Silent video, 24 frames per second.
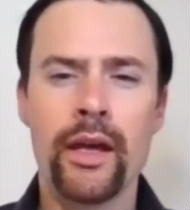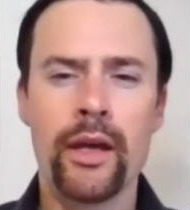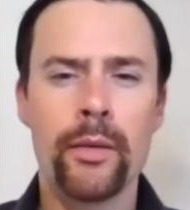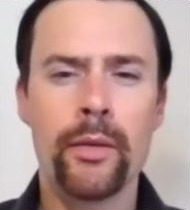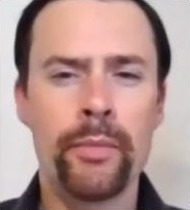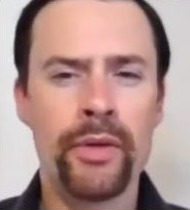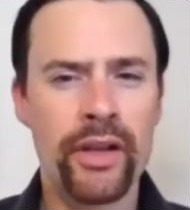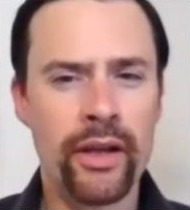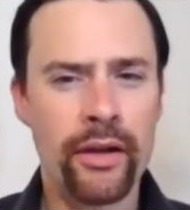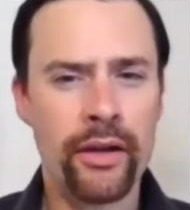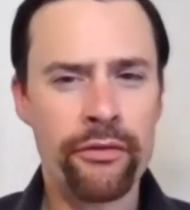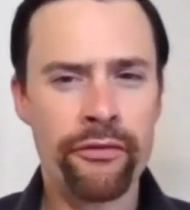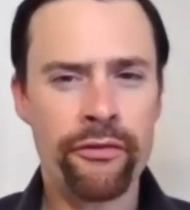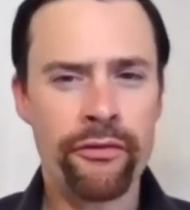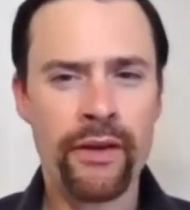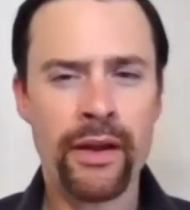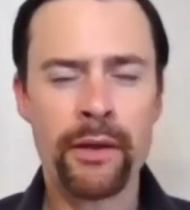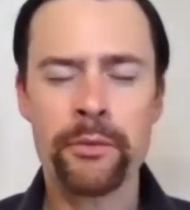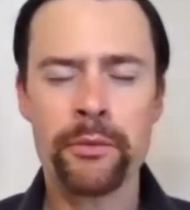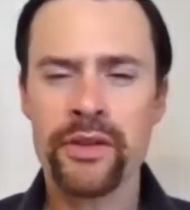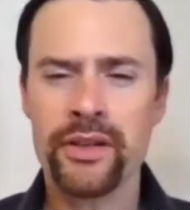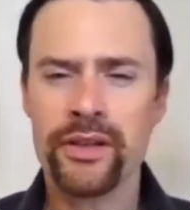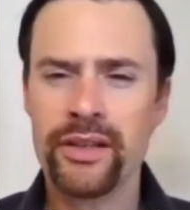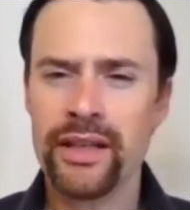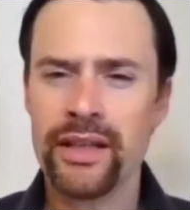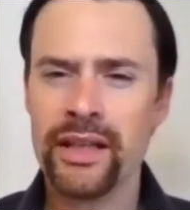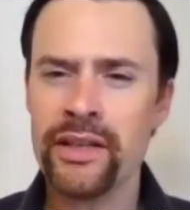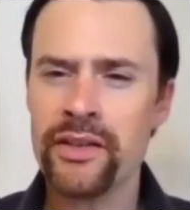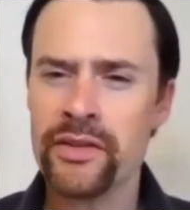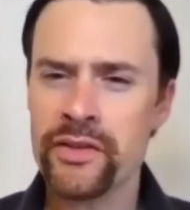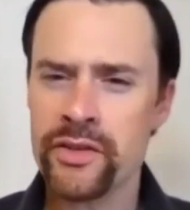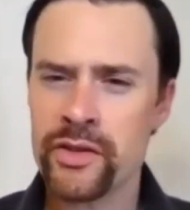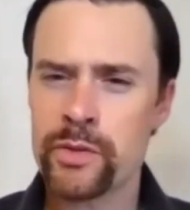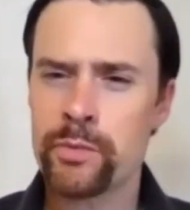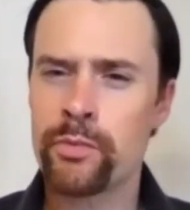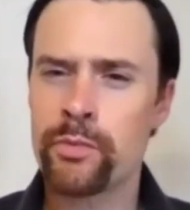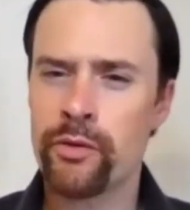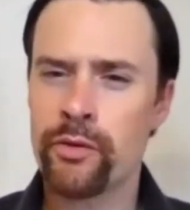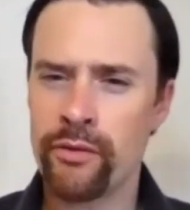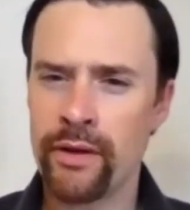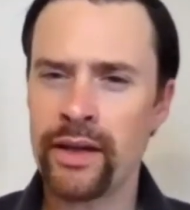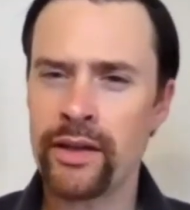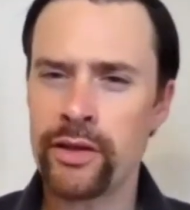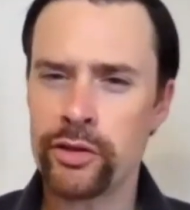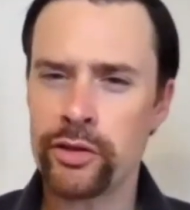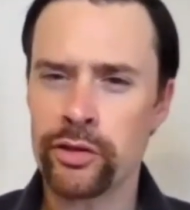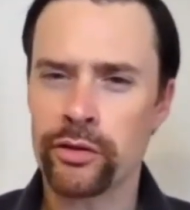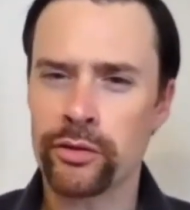But I've found that
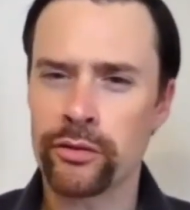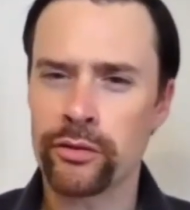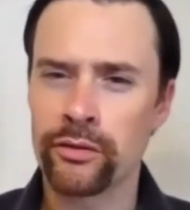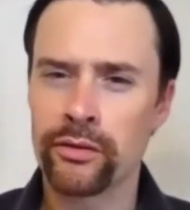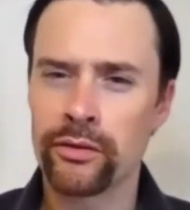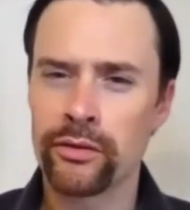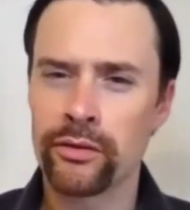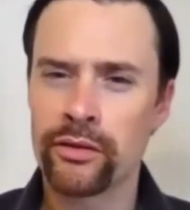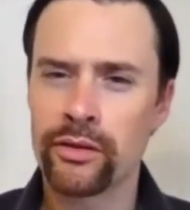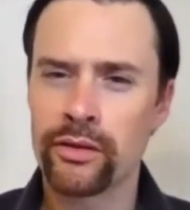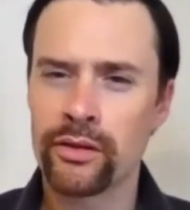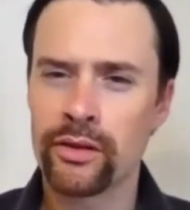inspiration,